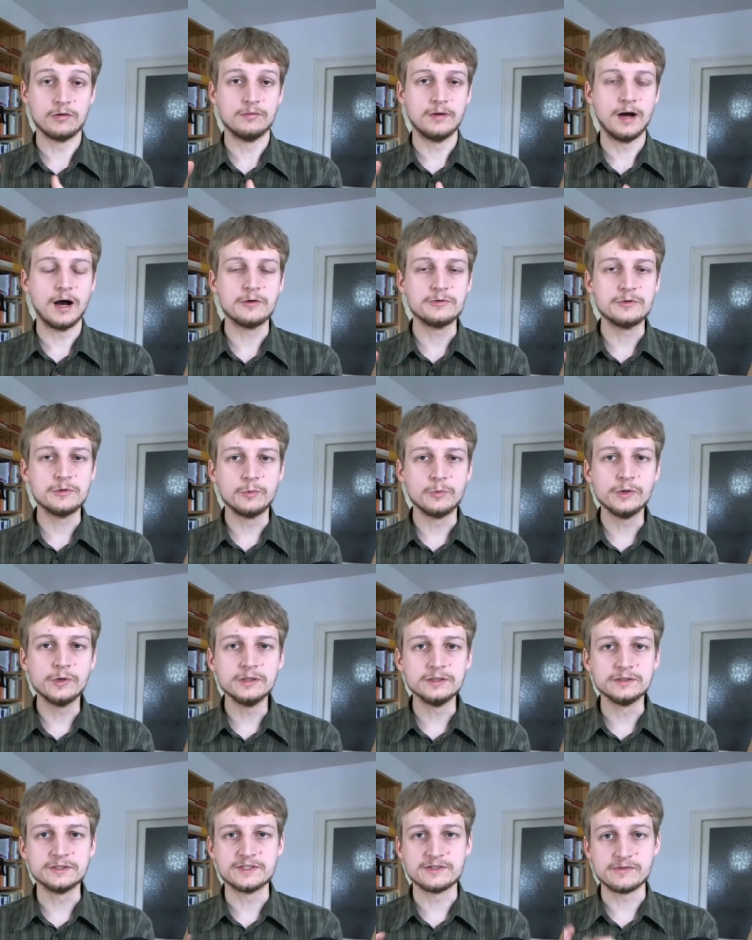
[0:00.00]
how the
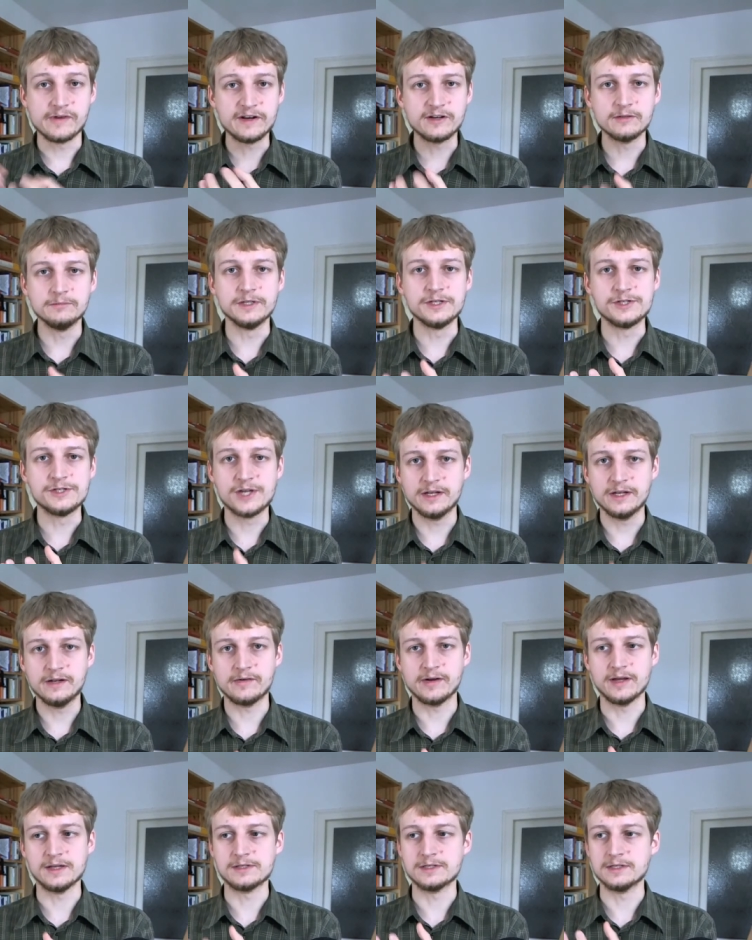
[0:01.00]
world is randomly
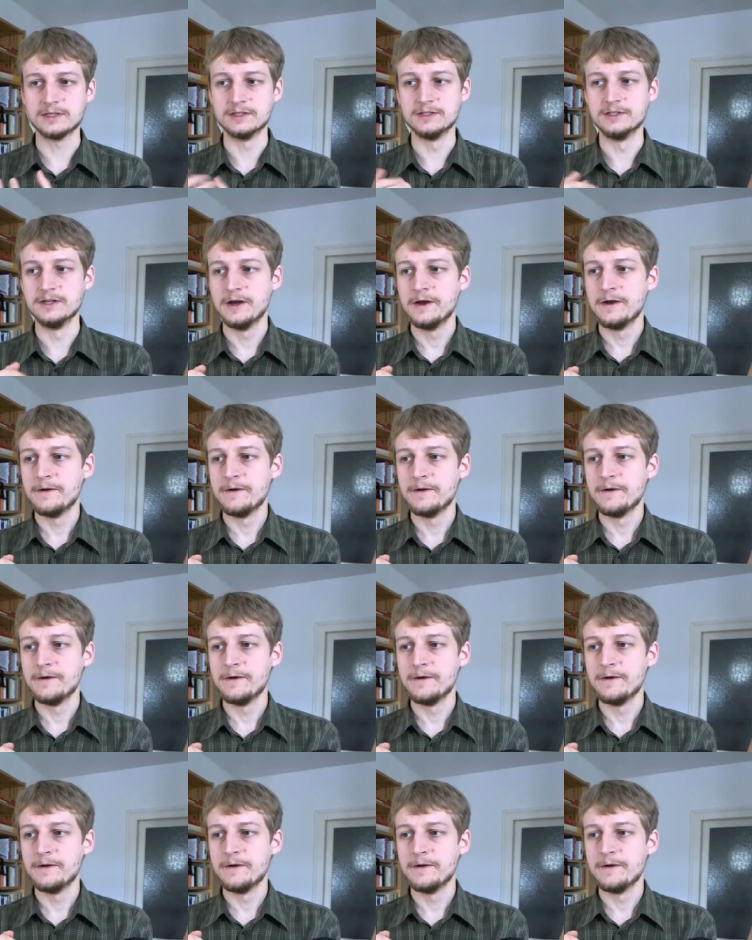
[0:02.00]
generated,